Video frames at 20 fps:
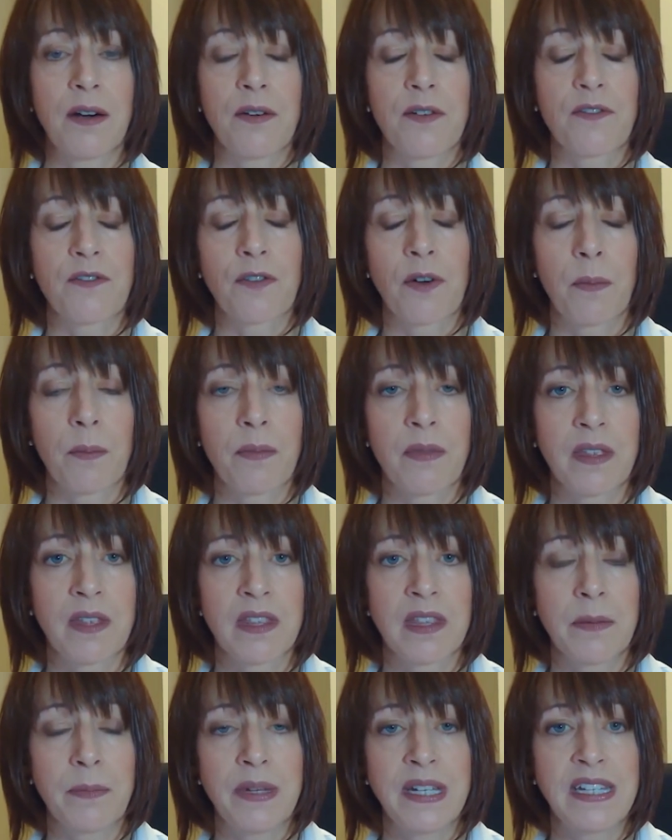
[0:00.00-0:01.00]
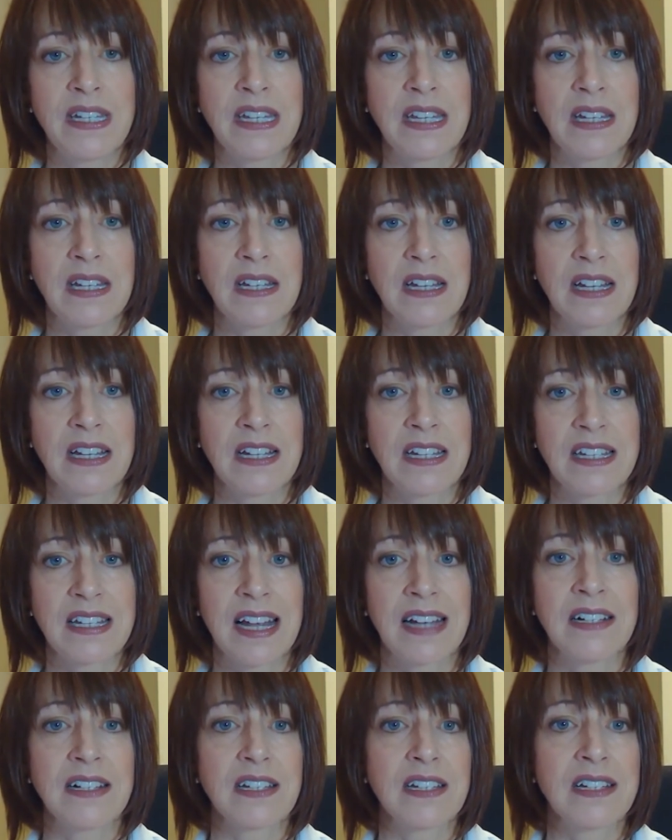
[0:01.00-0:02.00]
from the busy
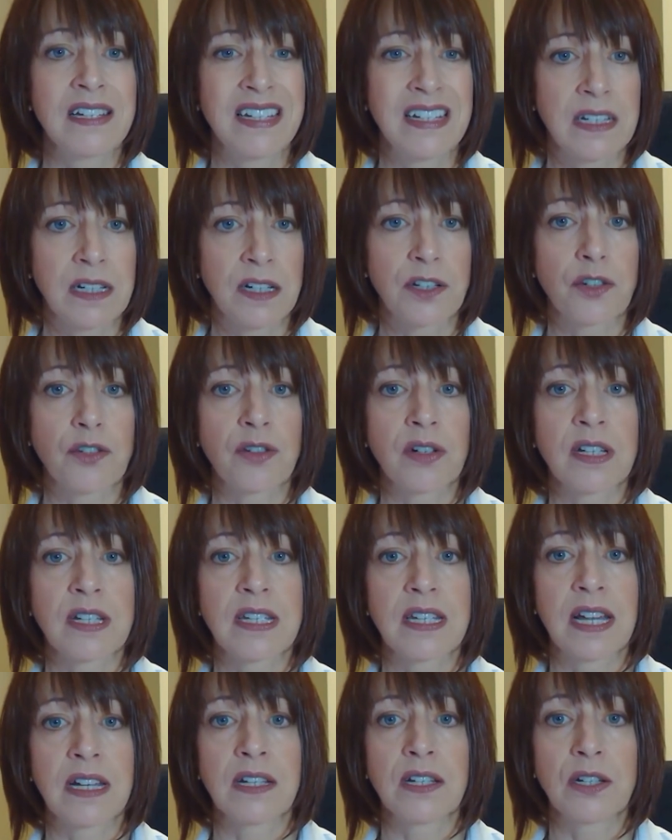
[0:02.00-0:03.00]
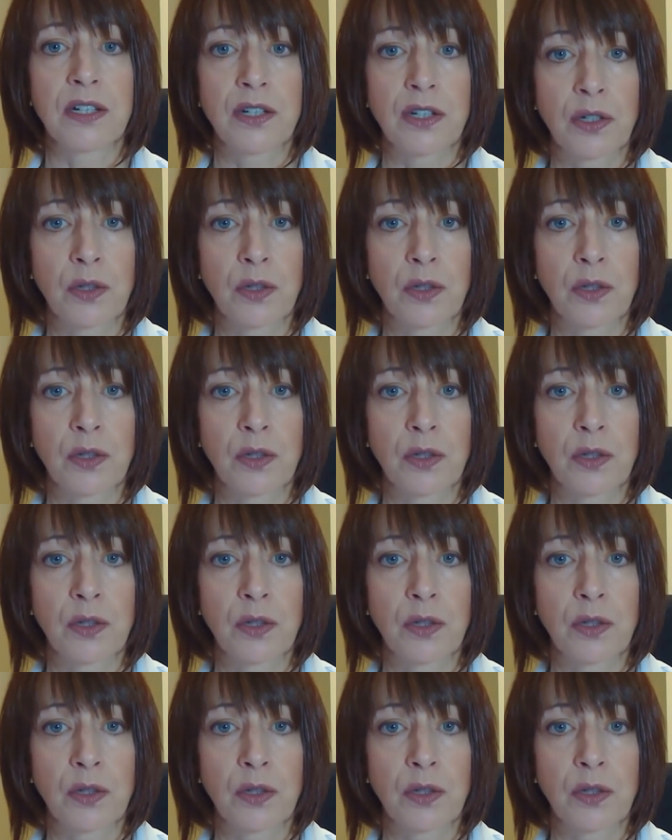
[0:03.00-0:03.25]
centres, industrial centres,